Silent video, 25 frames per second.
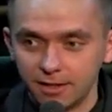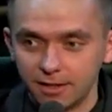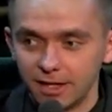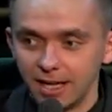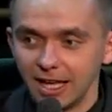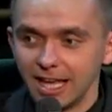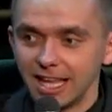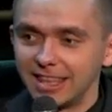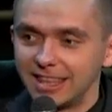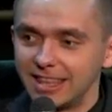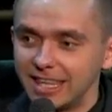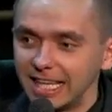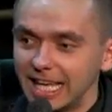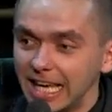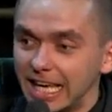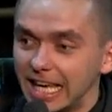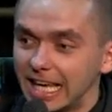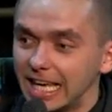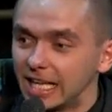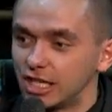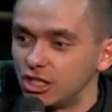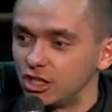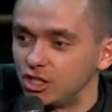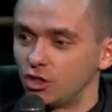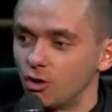
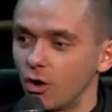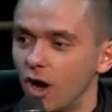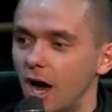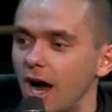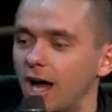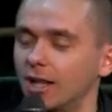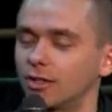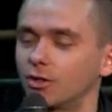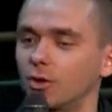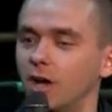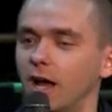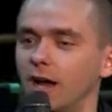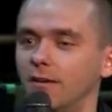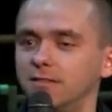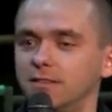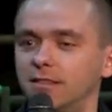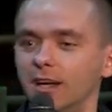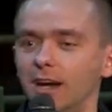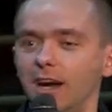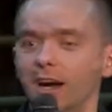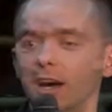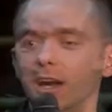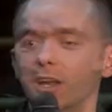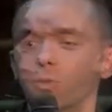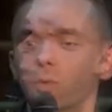These you ought to have
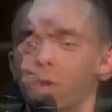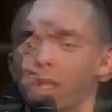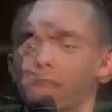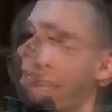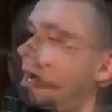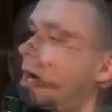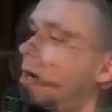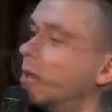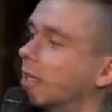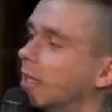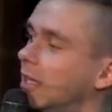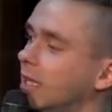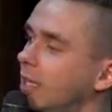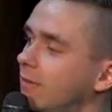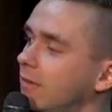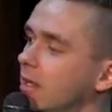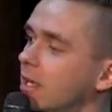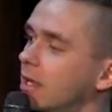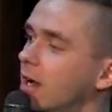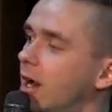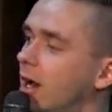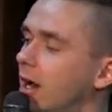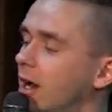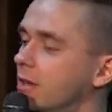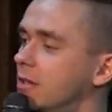done without
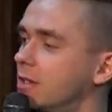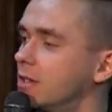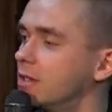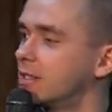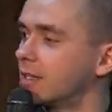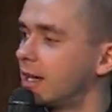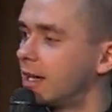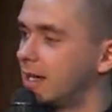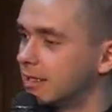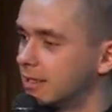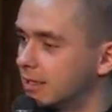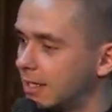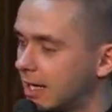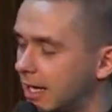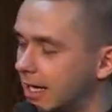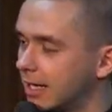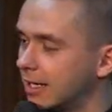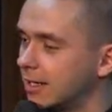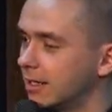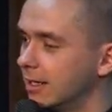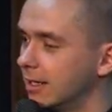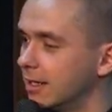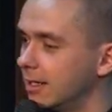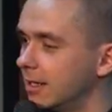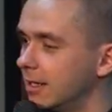leaving others undone.
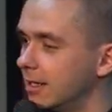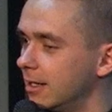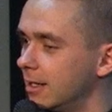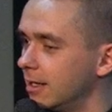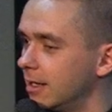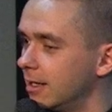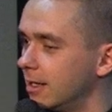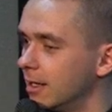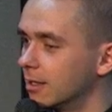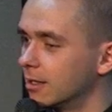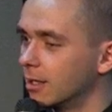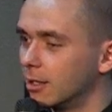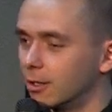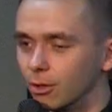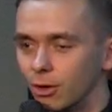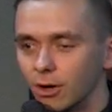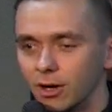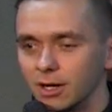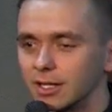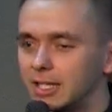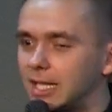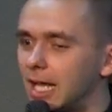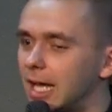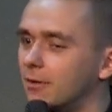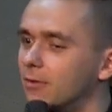The
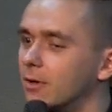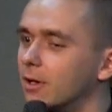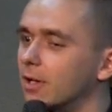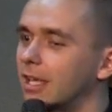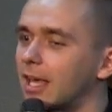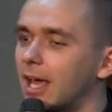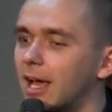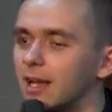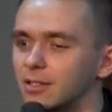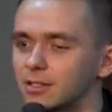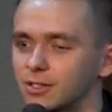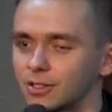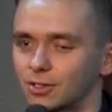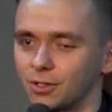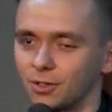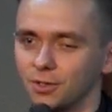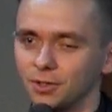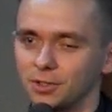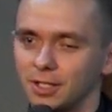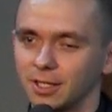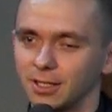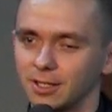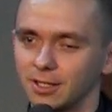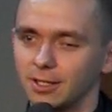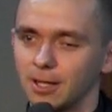Lord never canceled
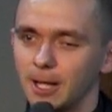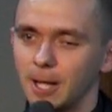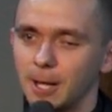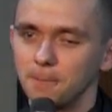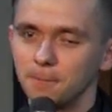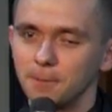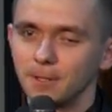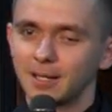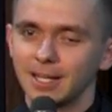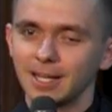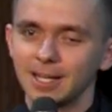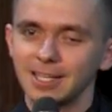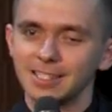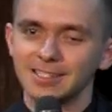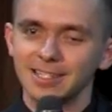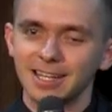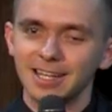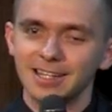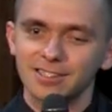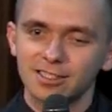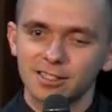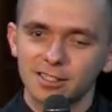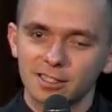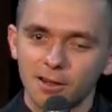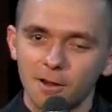it because
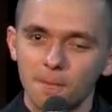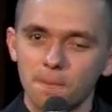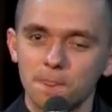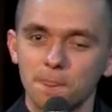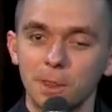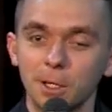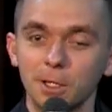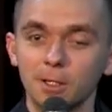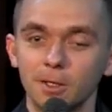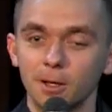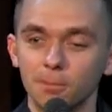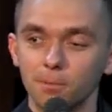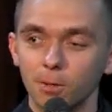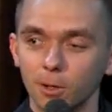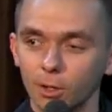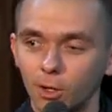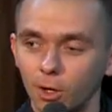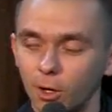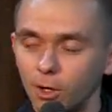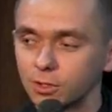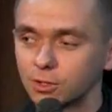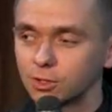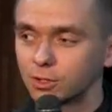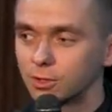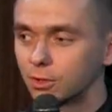it's something that
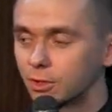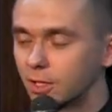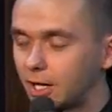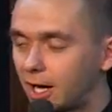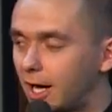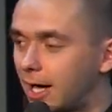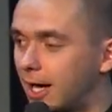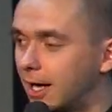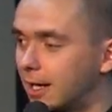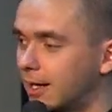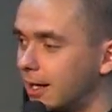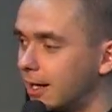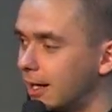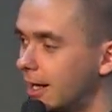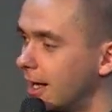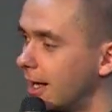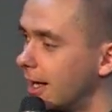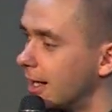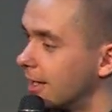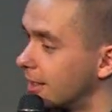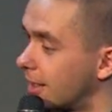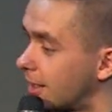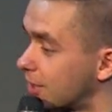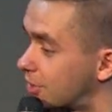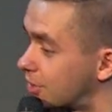belongs to God,
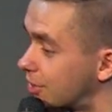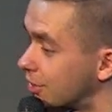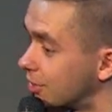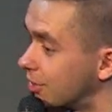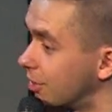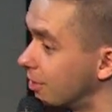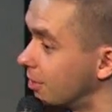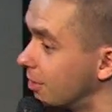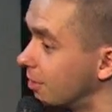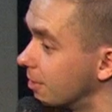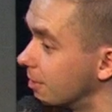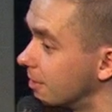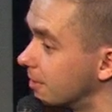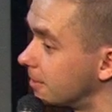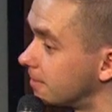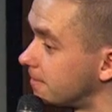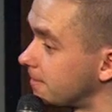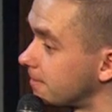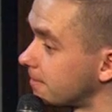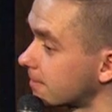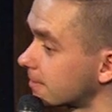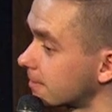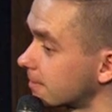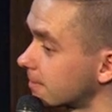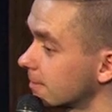not to you.
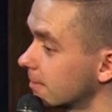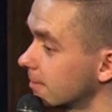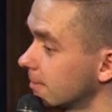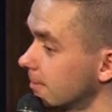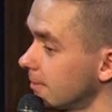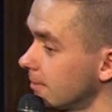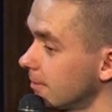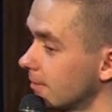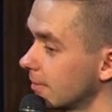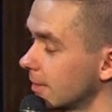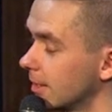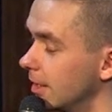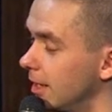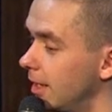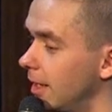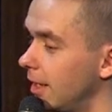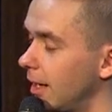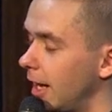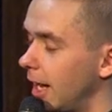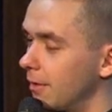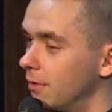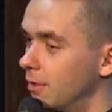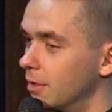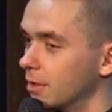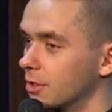
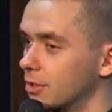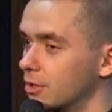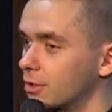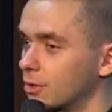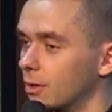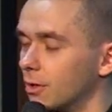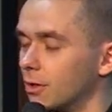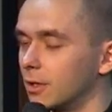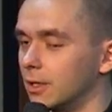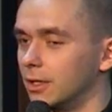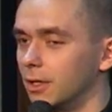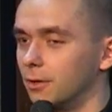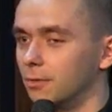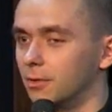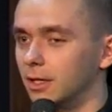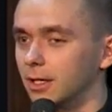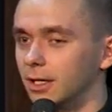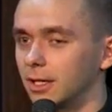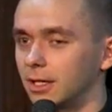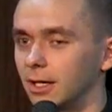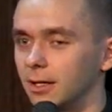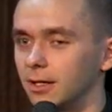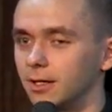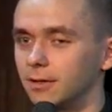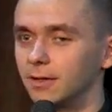I've heard a story that really
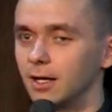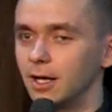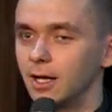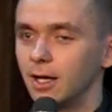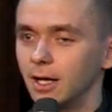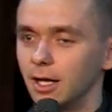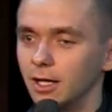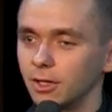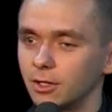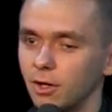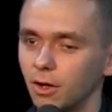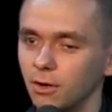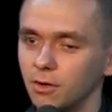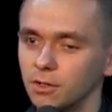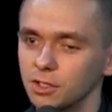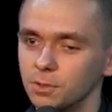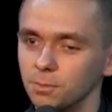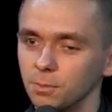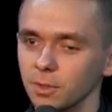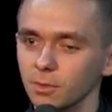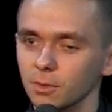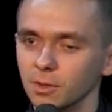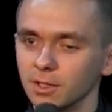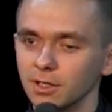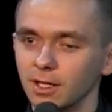kind of encouraged
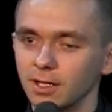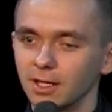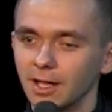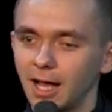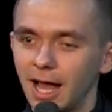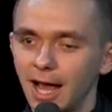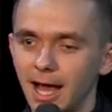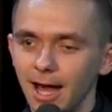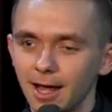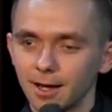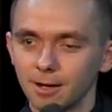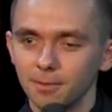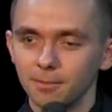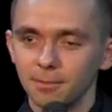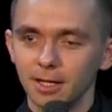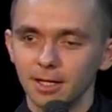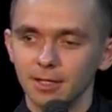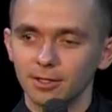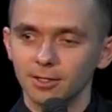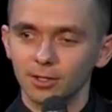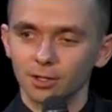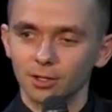me with that Adam in the